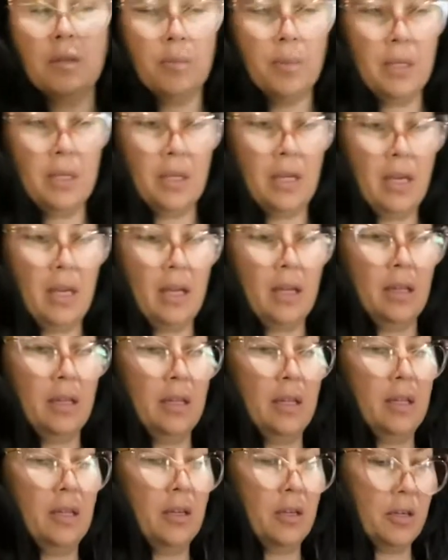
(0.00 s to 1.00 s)
bit of kale
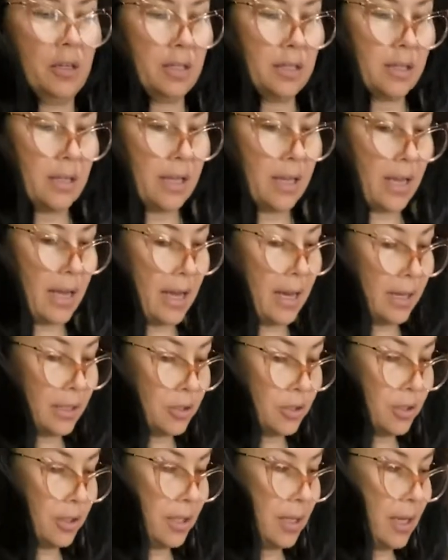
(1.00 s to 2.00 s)
in there because I
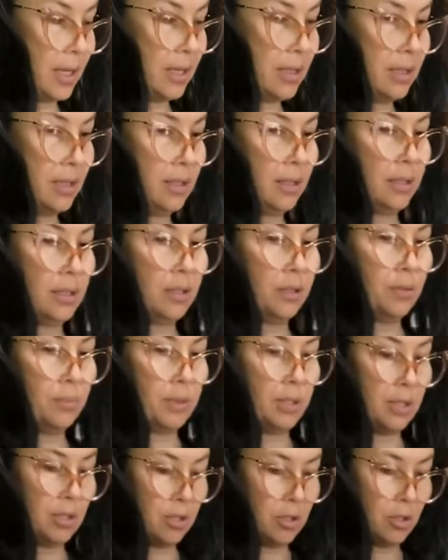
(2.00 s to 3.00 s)
actually added a little
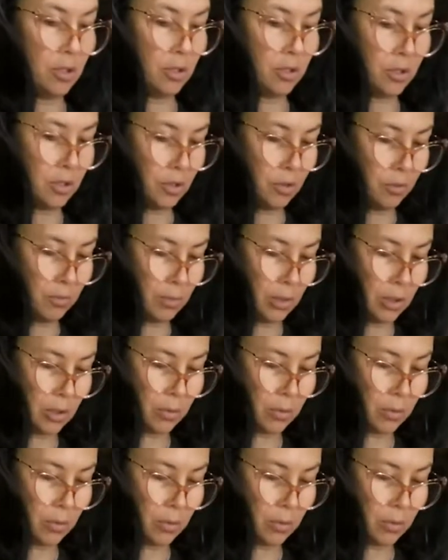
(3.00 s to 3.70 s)
bit too much